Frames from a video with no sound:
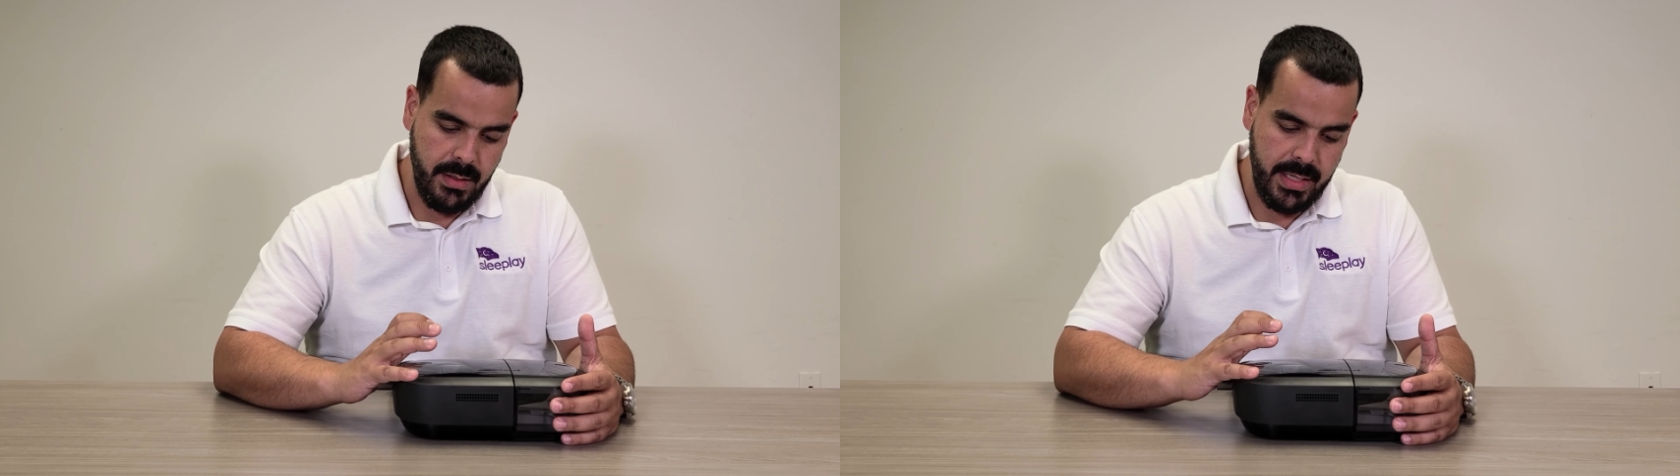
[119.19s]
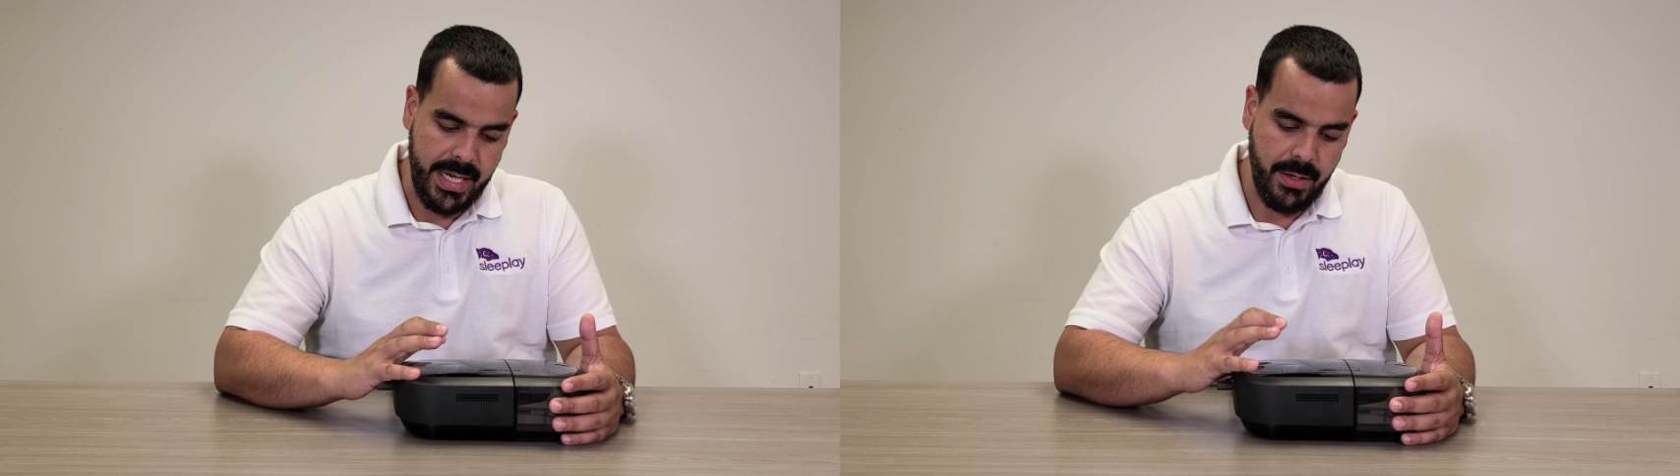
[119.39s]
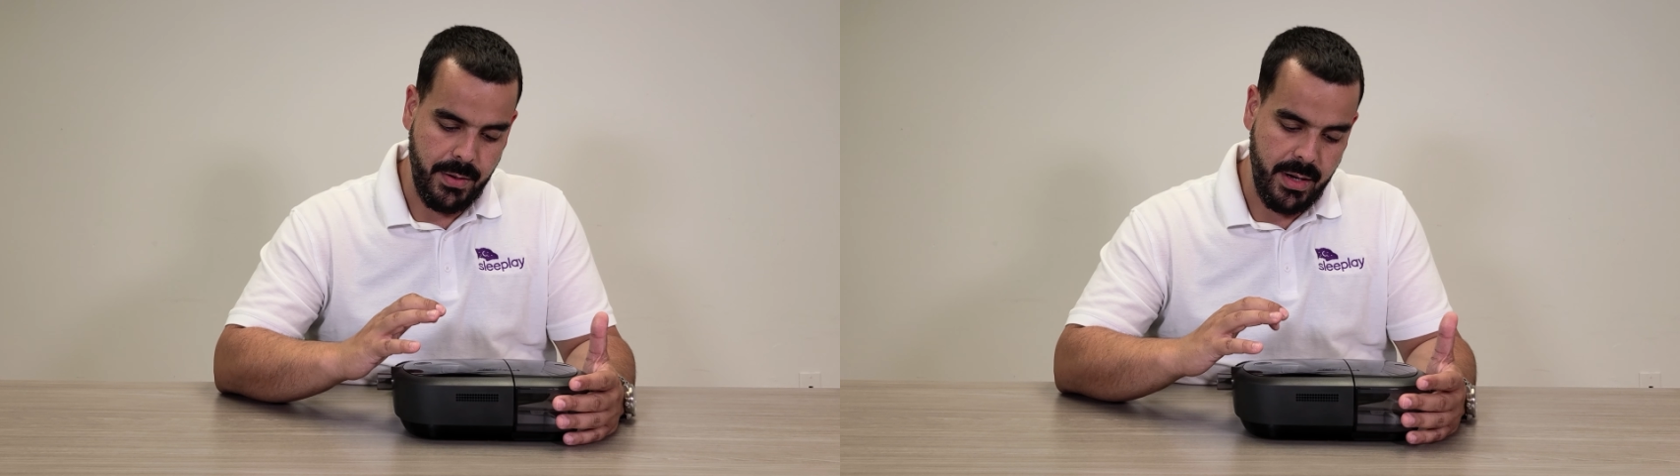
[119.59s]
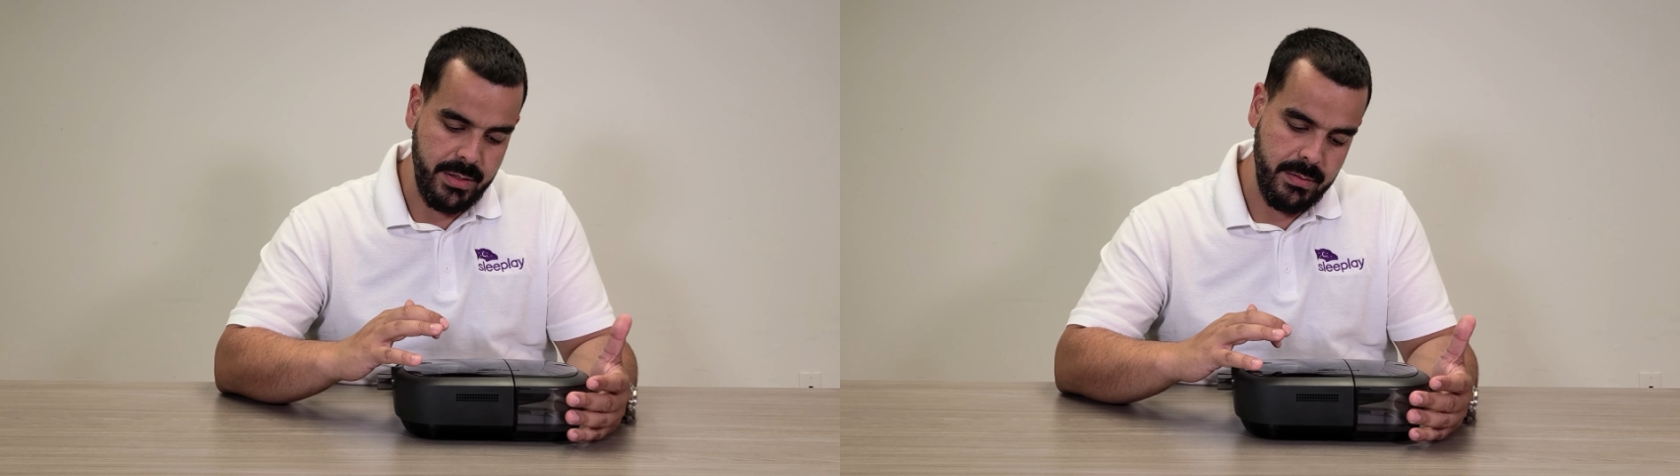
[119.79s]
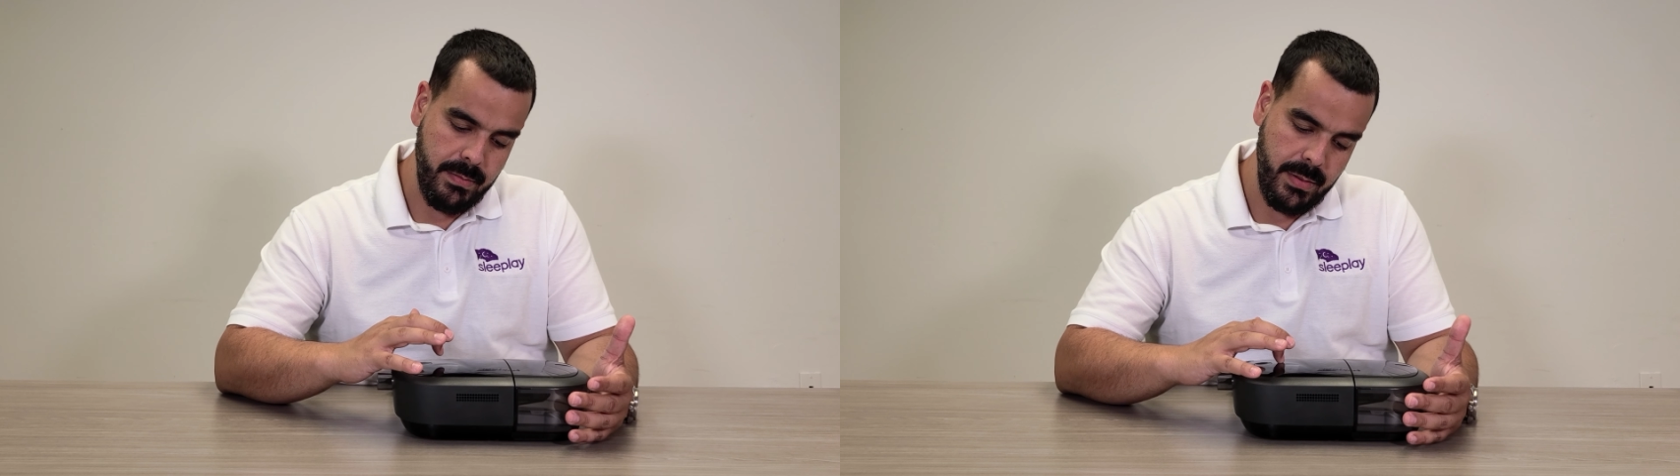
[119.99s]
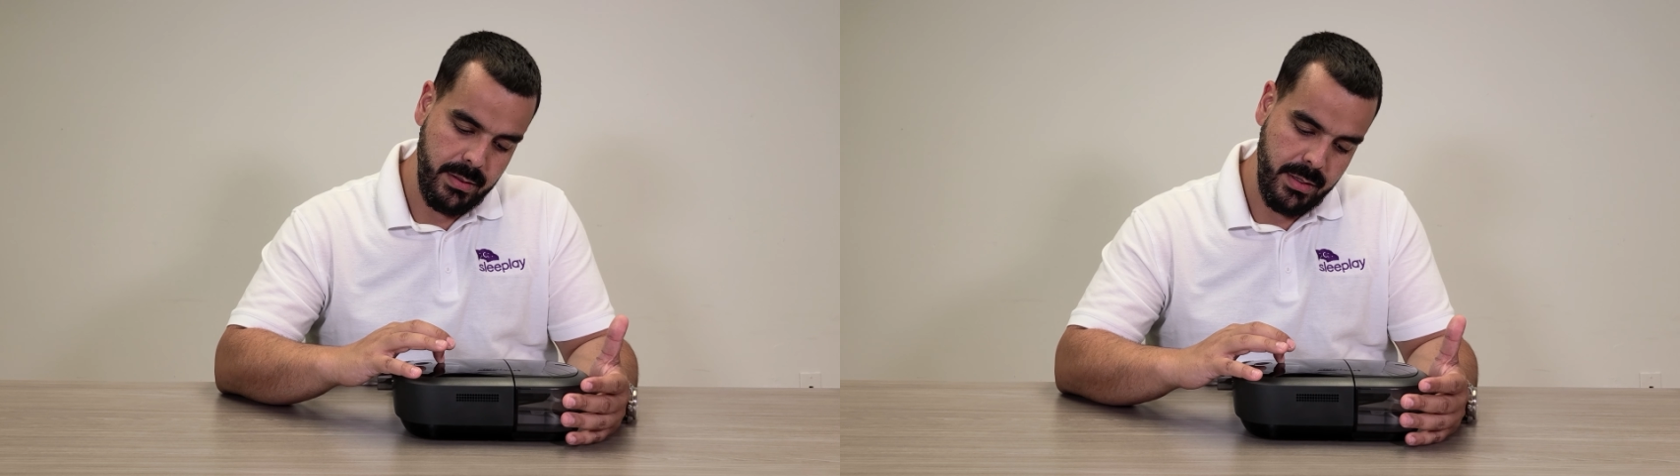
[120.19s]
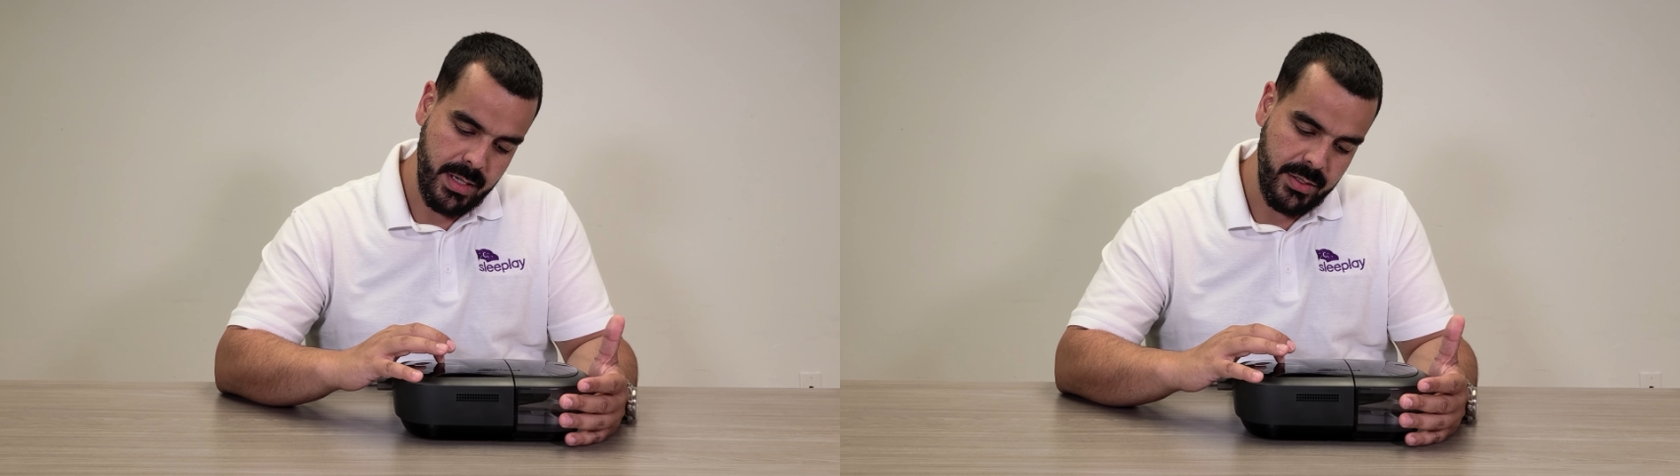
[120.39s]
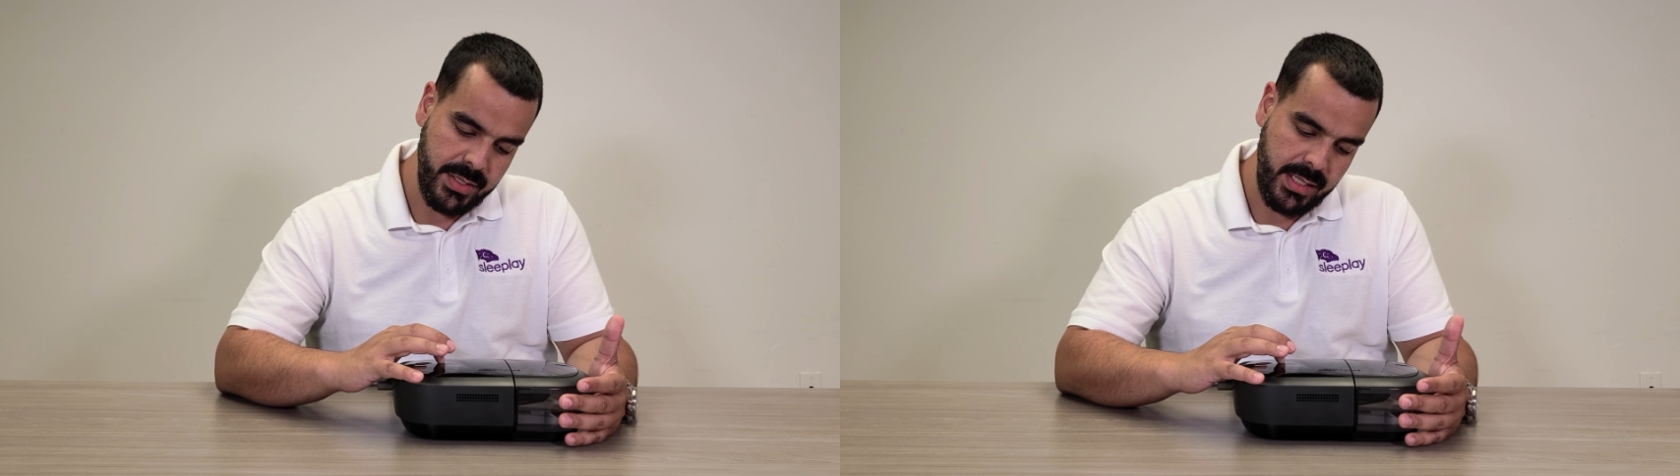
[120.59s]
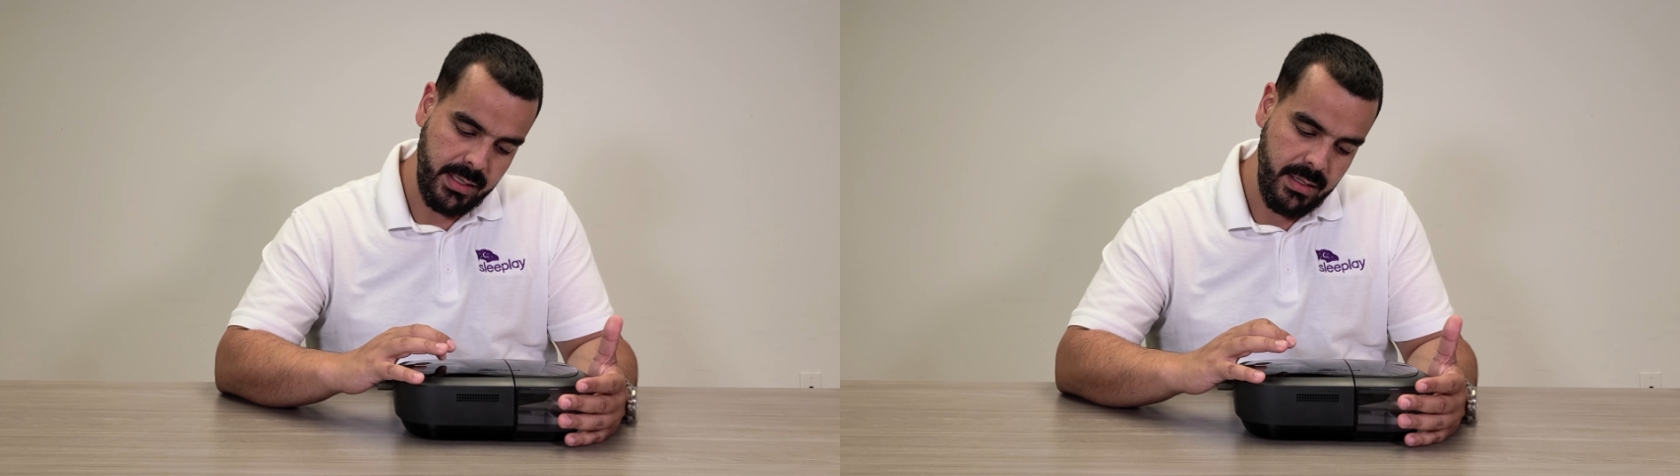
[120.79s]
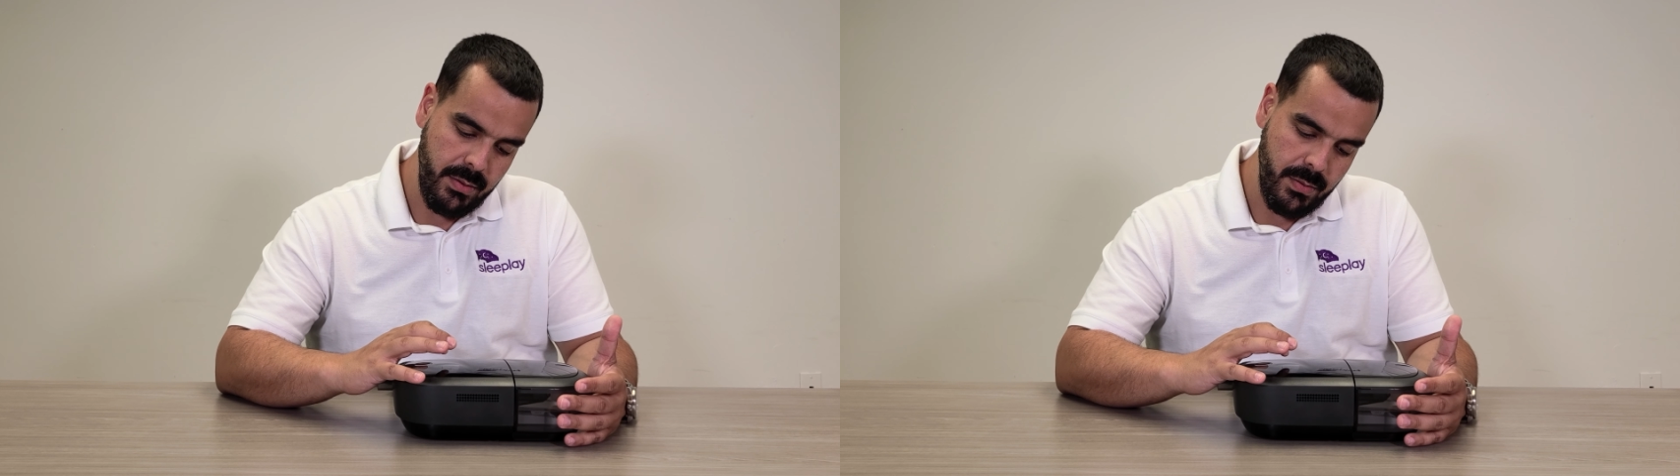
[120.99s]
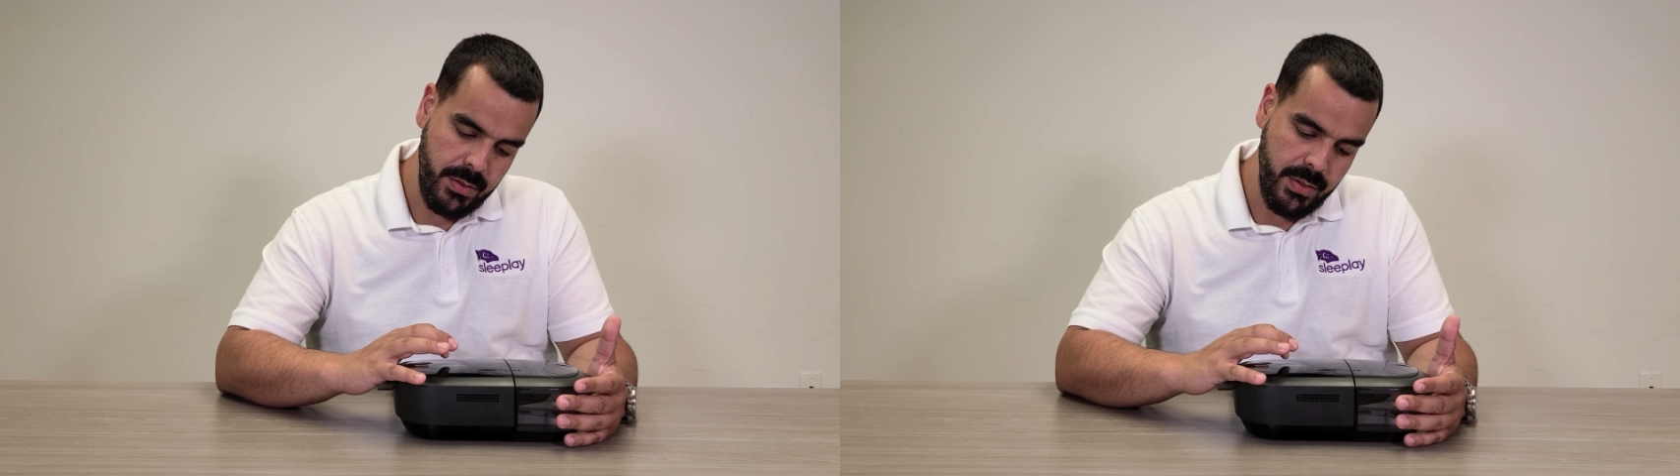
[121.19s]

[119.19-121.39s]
Now, on your LCD, you